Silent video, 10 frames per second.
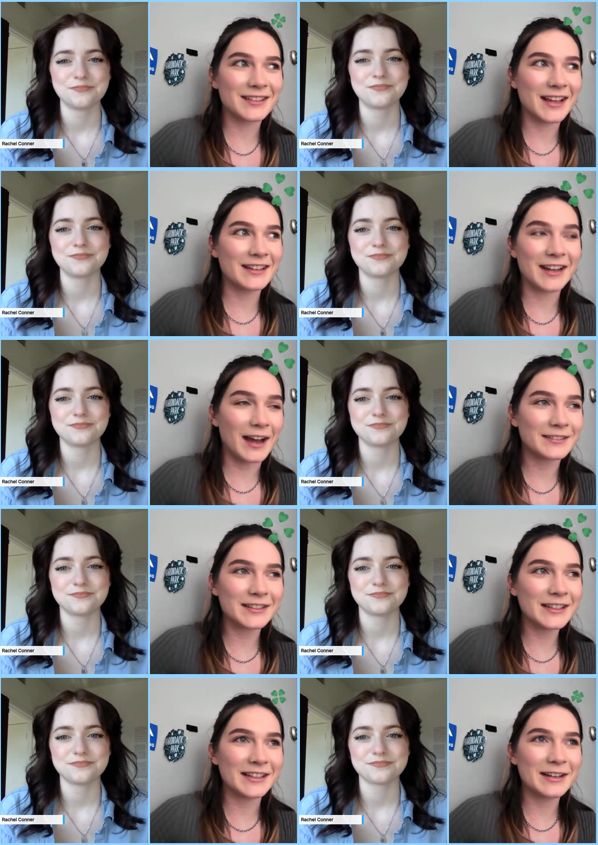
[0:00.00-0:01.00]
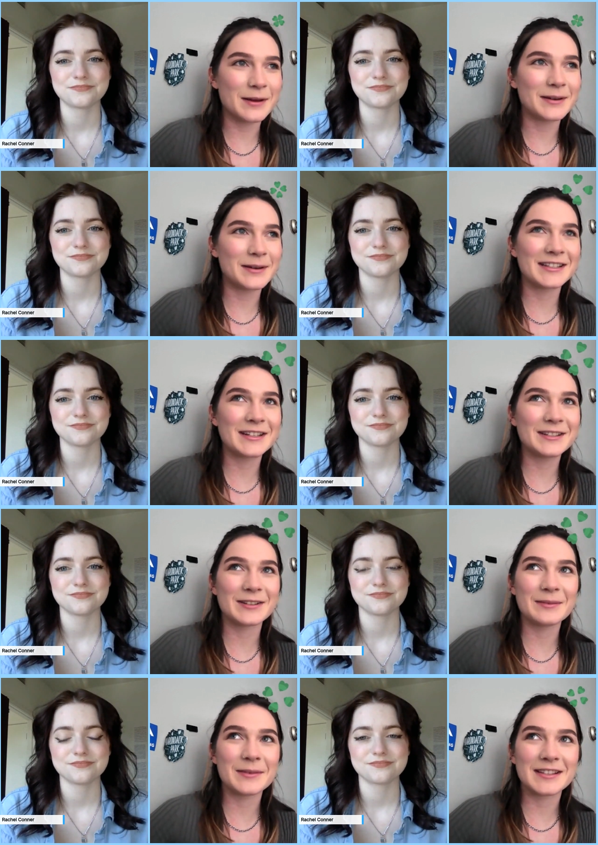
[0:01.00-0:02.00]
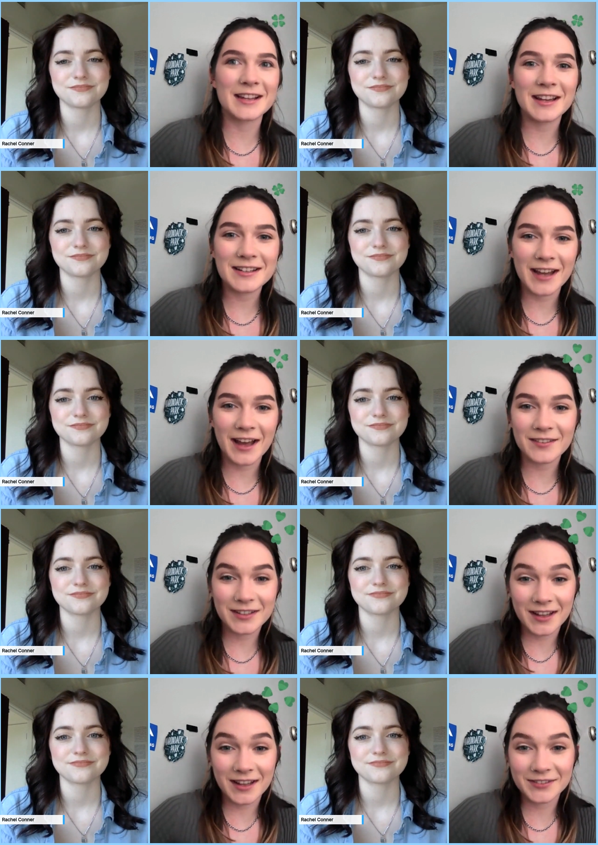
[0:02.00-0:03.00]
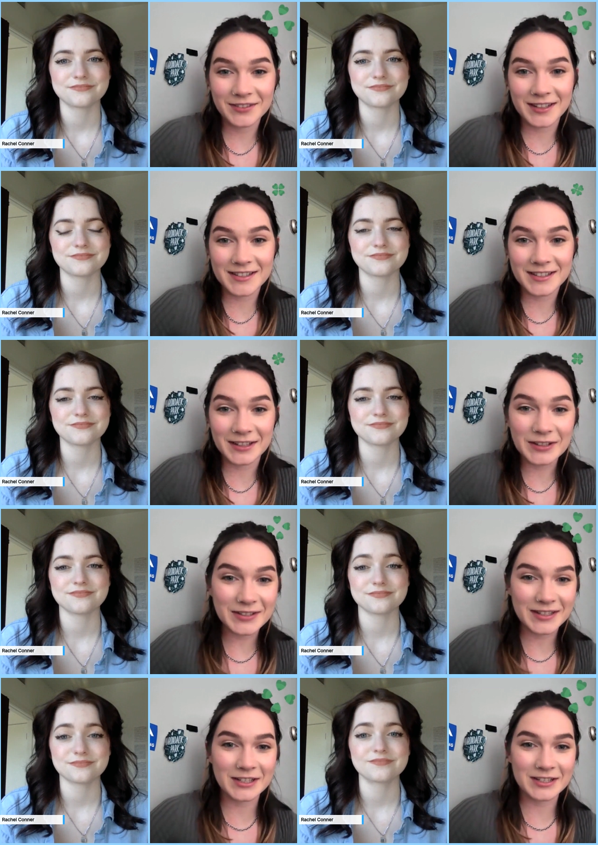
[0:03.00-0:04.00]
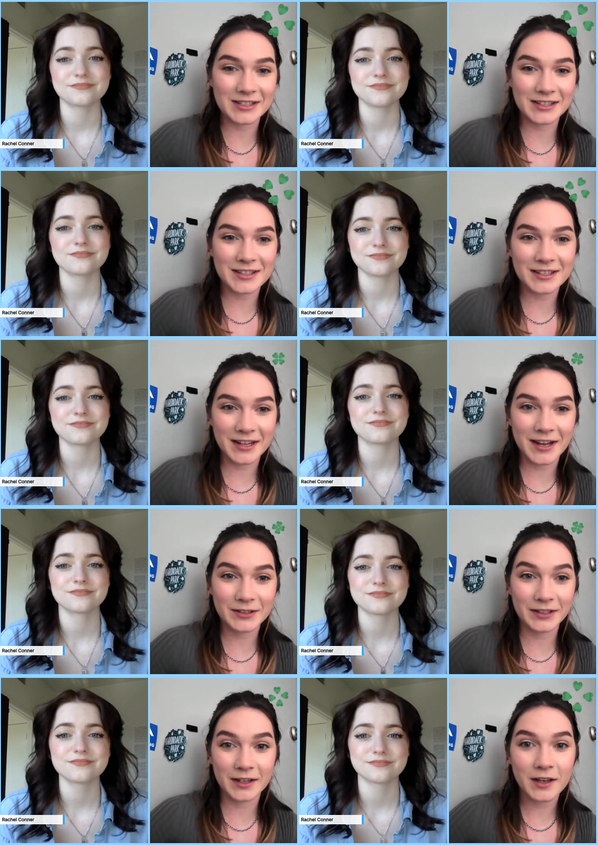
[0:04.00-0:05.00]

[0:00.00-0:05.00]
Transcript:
Speaker 1: and I really like my boss too, so I'm excited to have it kind of an excuse to just like sit down and like